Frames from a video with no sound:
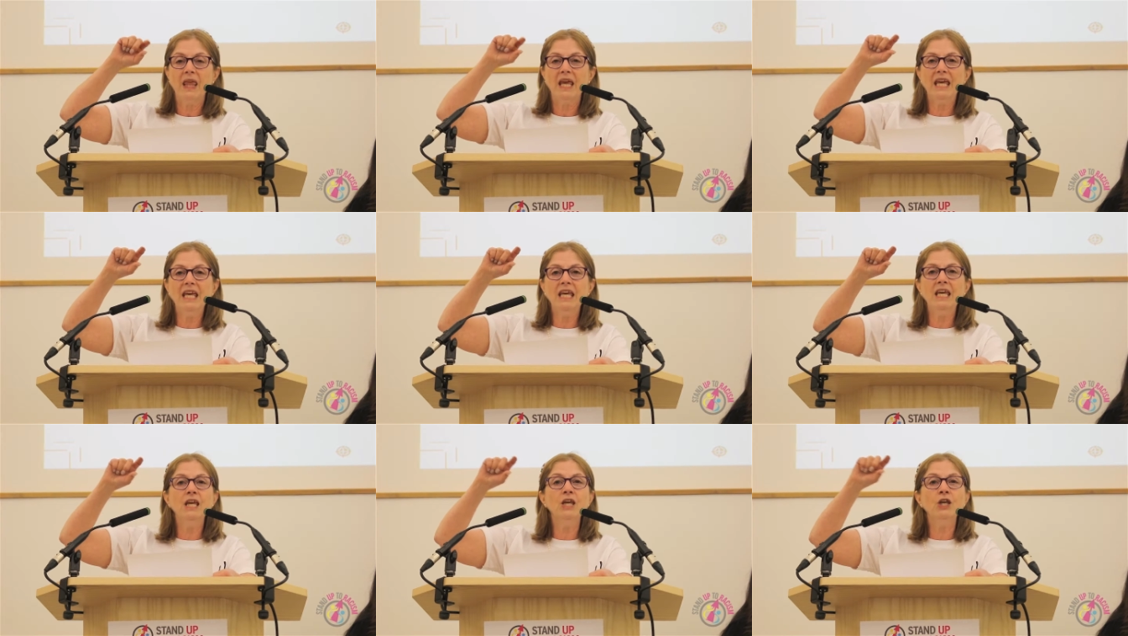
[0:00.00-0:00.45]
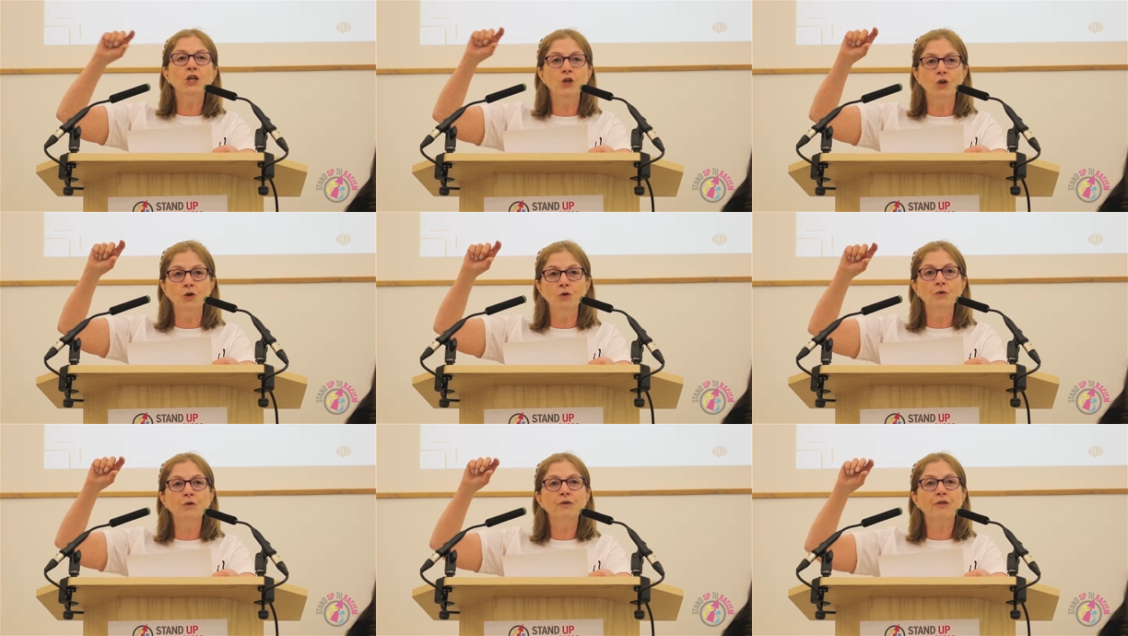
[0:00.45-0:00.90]

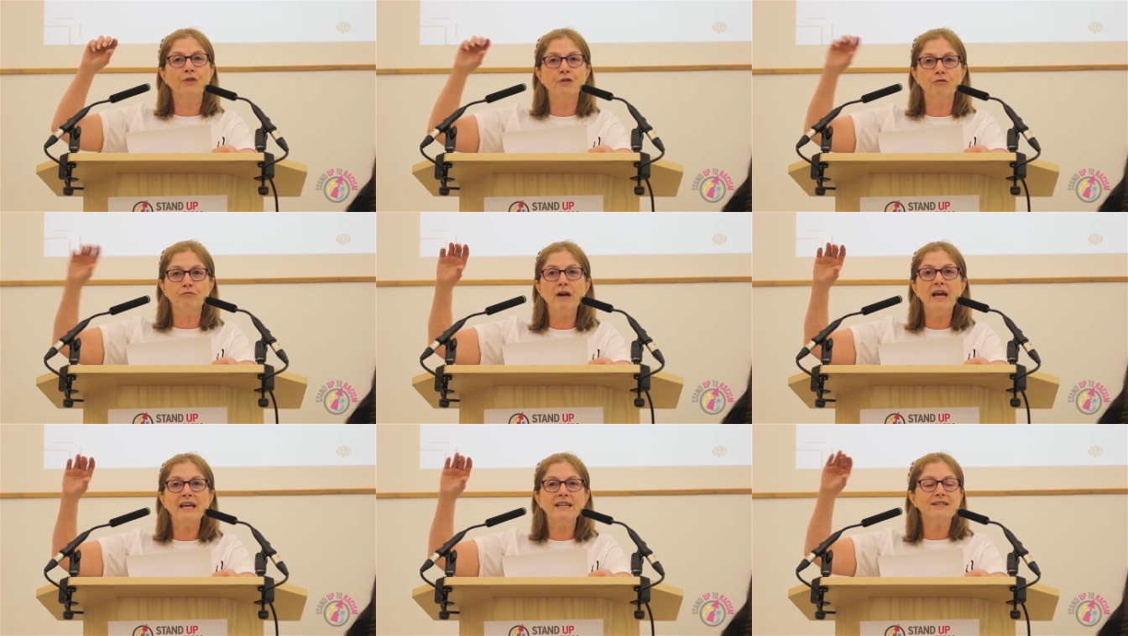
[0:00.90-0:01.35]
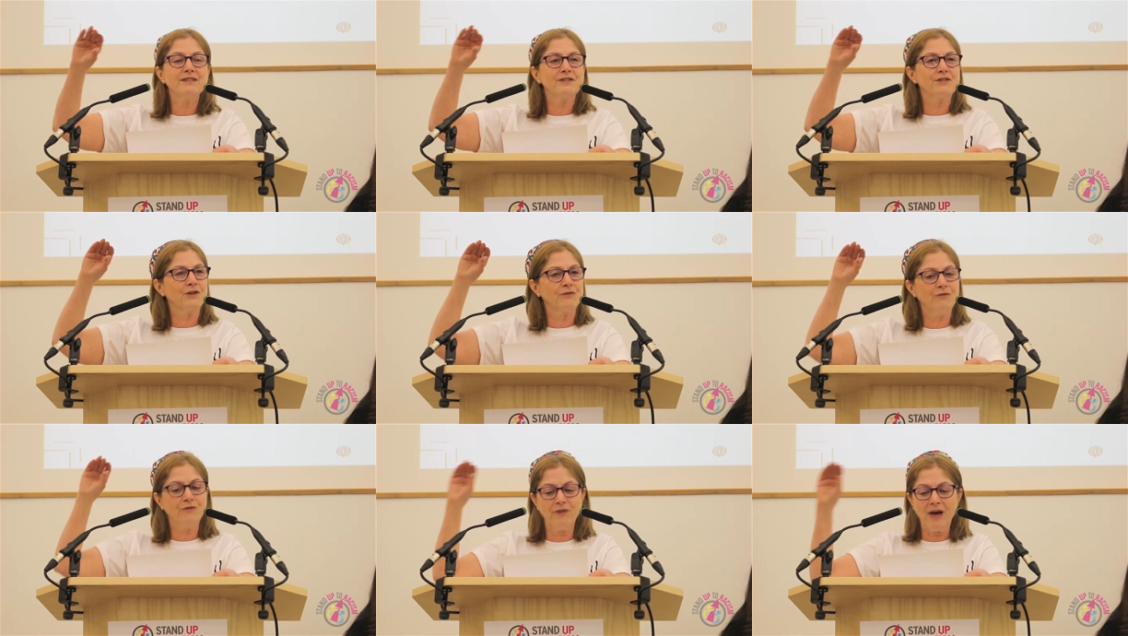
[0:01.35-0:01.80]
EU threat
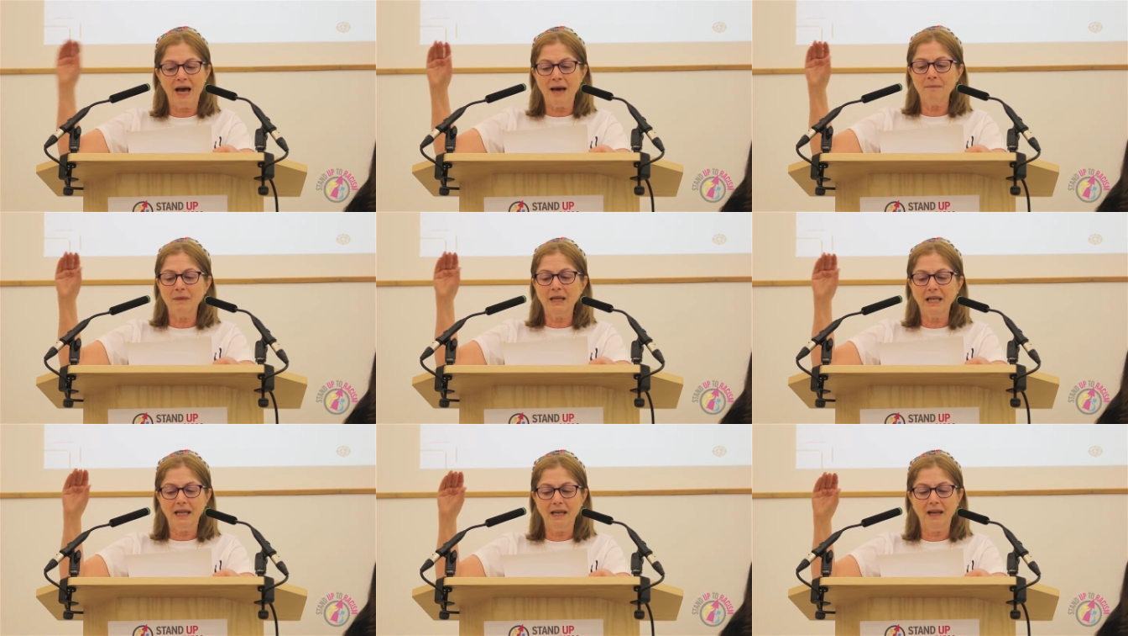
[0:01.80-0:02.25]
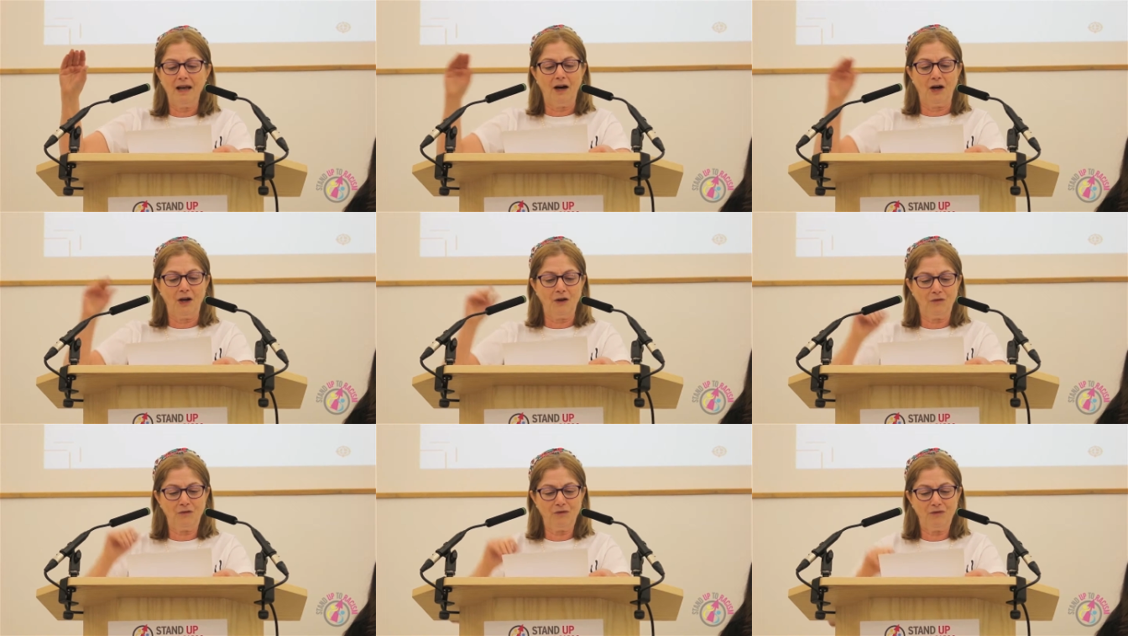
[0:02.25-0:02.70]
to family
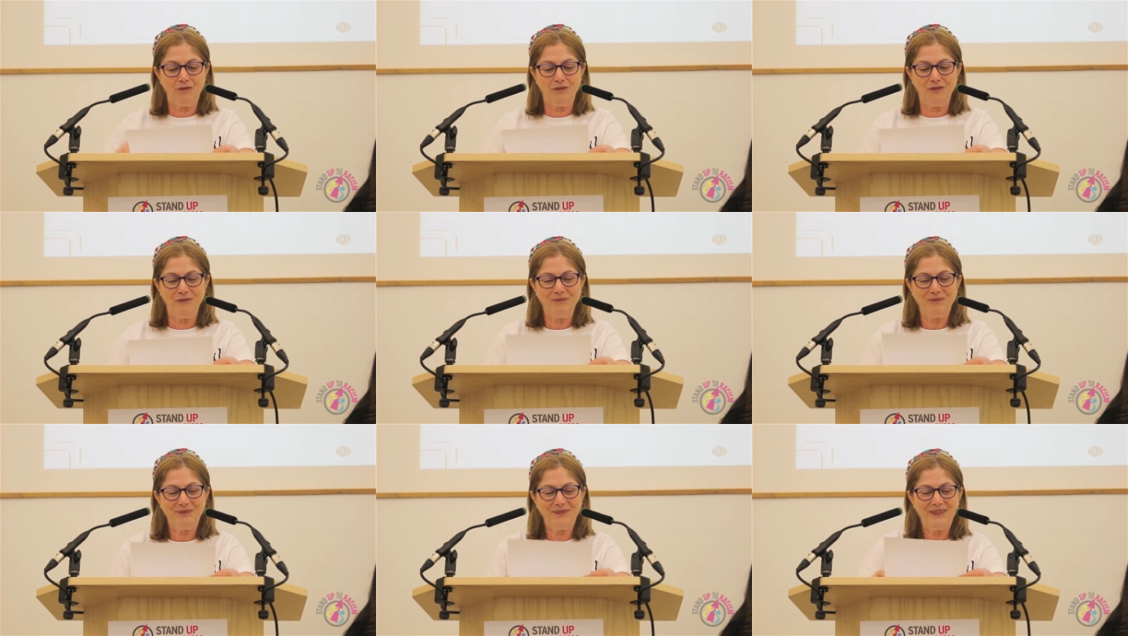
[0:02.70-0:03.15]
life.